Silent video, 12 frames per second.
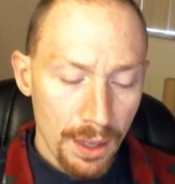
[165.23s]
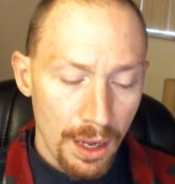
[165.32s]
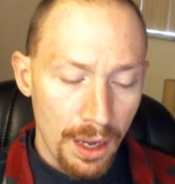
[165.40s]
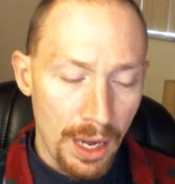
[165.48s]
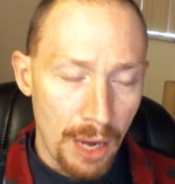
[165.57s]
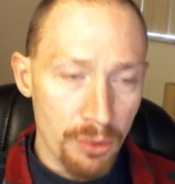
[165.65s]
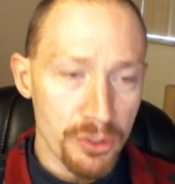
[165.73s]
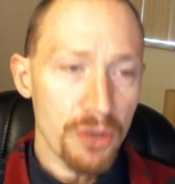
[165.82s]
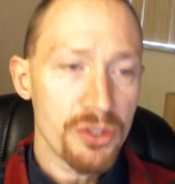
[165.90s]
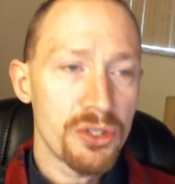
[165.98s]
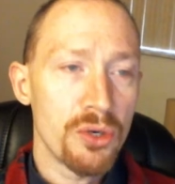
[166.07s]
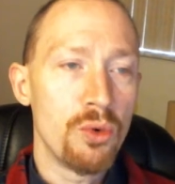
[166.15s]
Uh, I was
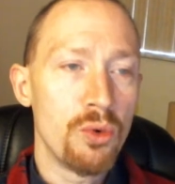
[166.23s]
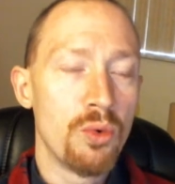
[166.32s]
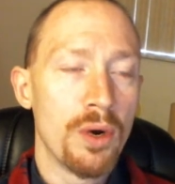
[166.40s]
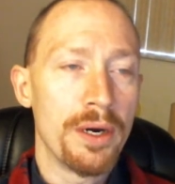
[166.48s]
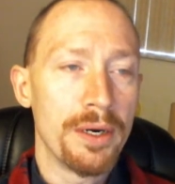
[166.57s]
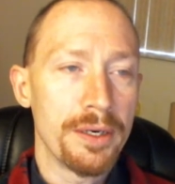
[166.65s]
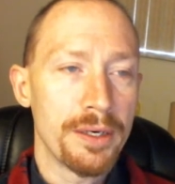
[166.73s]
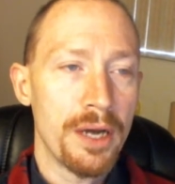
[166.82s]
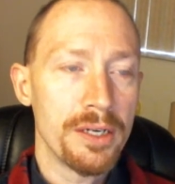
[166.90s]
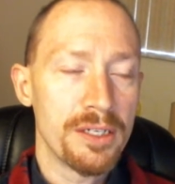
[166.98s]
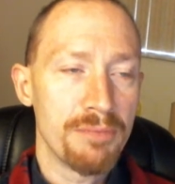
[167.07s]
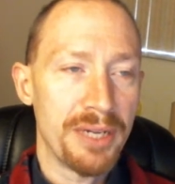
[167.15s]
also uh,
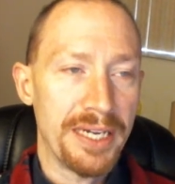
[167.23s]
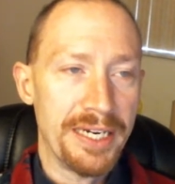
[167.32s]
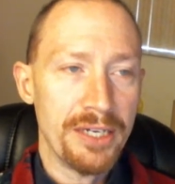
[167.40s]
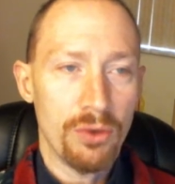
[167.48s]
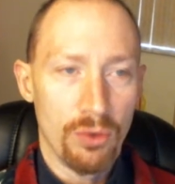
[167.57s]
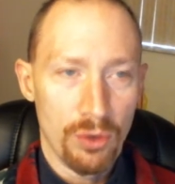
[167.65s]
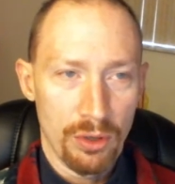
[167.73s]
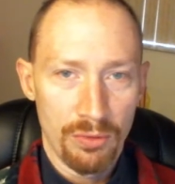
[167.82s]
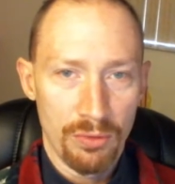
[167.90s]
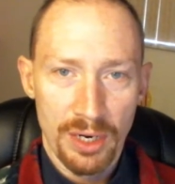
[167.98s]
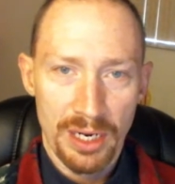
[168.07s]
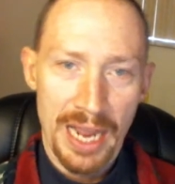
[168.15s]
contemplating or
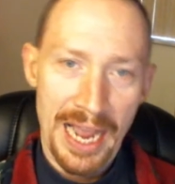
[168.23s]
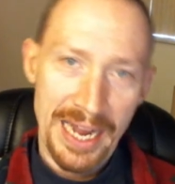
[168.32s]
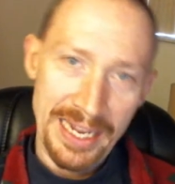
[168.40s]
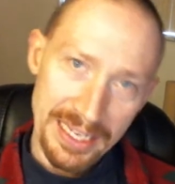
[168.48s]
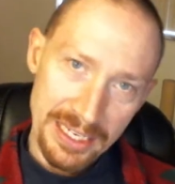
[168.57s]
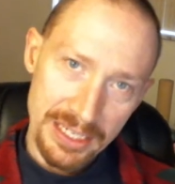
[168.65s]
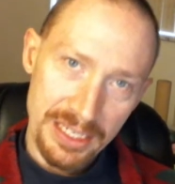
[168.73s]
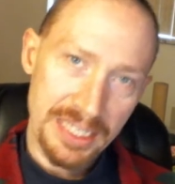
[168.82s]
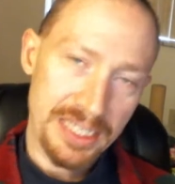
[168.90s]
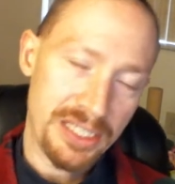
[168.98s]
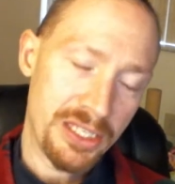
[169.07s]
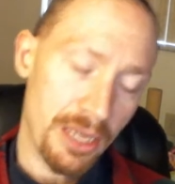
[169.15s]
adding into
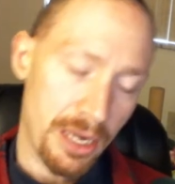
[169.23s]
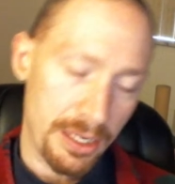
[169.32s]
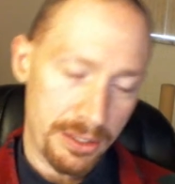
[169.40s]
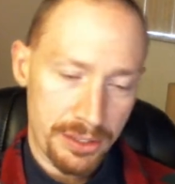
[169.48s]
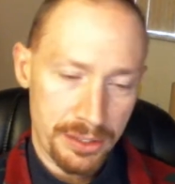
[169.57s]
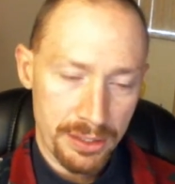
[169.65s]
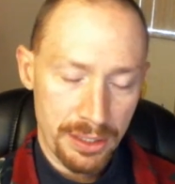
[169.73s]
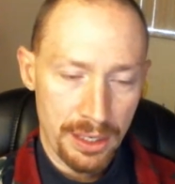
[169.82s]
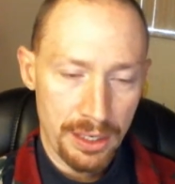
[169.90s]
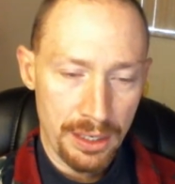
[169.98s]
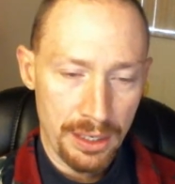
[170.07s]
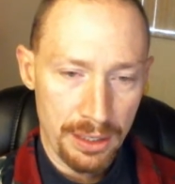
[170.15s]
these thoughts
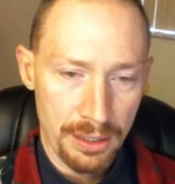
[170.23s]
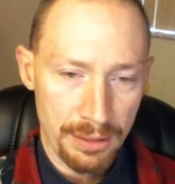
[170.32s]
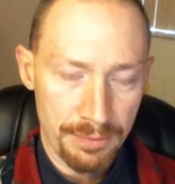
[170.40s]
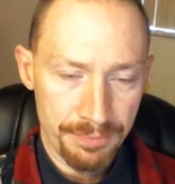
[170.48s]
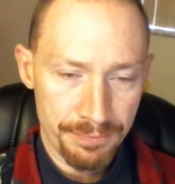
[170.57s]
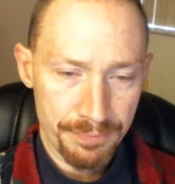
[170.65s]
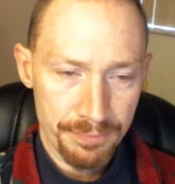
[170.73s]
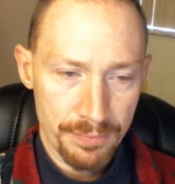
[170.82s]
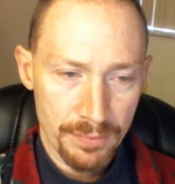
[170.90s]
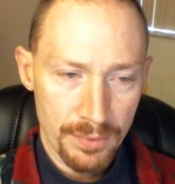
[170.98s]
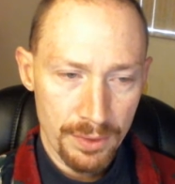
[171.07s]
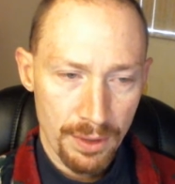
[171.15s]
uh,
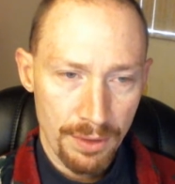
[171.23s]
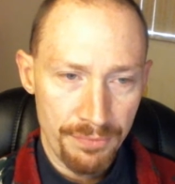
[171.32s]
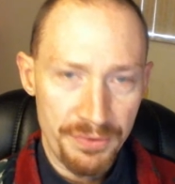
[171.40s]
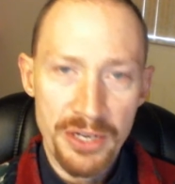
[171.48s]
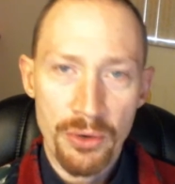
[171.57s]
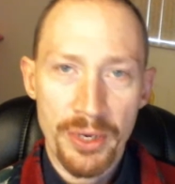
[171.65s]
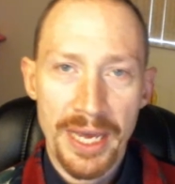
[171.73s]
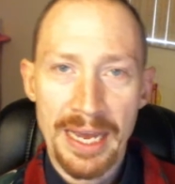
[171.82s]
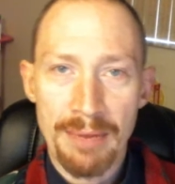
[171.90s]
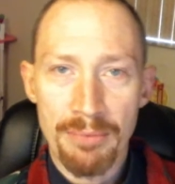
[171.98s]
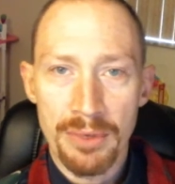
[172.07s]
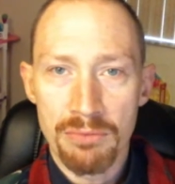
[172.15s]
video
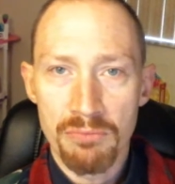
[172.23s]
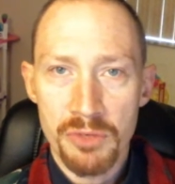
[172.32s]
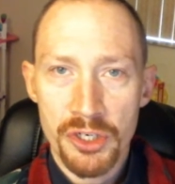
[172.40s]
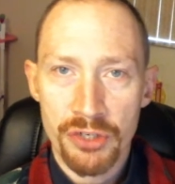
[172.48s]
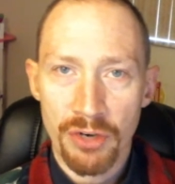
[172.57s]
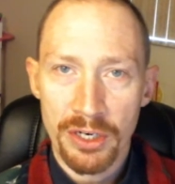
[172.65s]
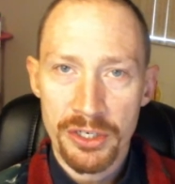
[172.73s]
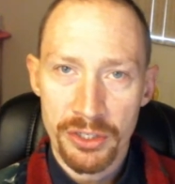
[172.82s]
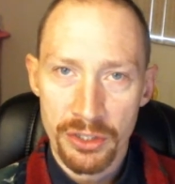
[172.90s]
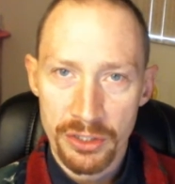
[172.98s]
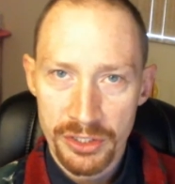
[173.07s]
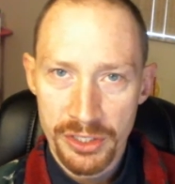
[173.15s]
game
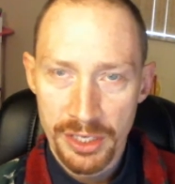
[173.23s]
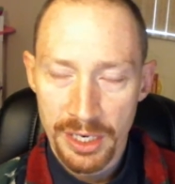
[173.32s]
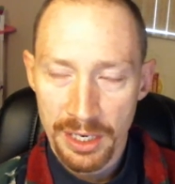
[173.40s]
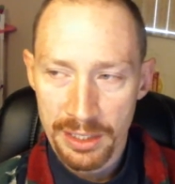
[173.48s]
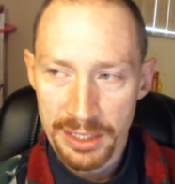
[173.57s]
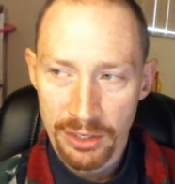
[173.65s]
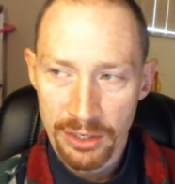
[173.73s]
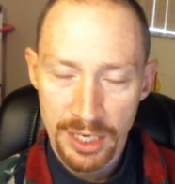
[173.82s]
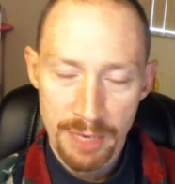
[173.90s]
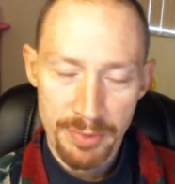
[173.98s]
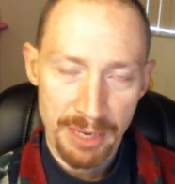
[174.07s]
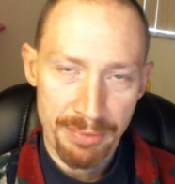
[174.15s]
structures uh, that are
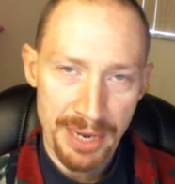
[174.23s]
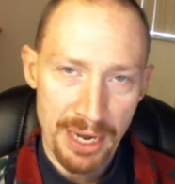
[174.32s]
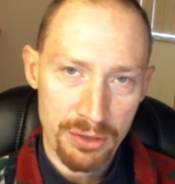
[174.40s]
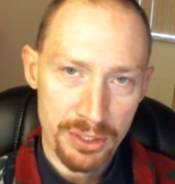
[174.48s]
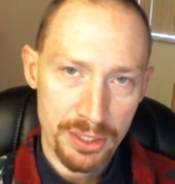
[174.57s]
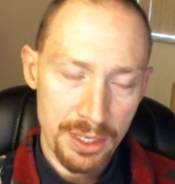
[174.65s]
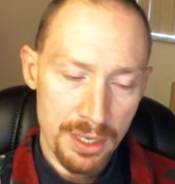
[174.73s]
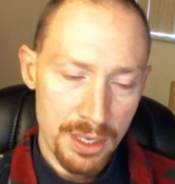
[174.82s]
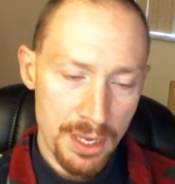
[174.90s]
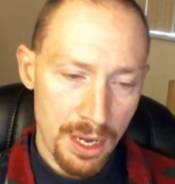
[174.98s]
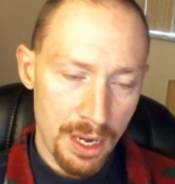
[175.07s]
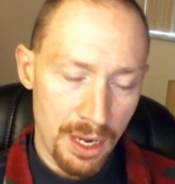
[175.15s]
coming about.
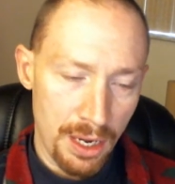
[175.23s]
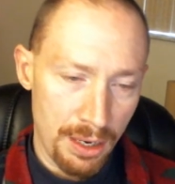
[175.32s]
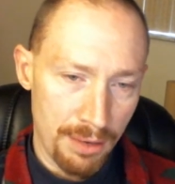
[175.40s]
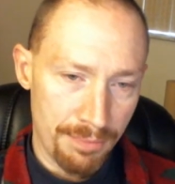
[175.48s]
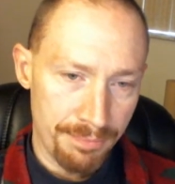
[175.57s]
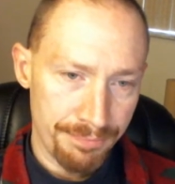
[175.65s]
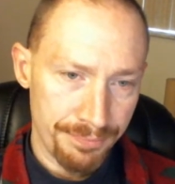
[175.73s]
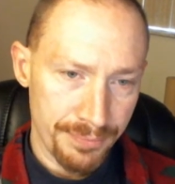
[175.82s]
Um,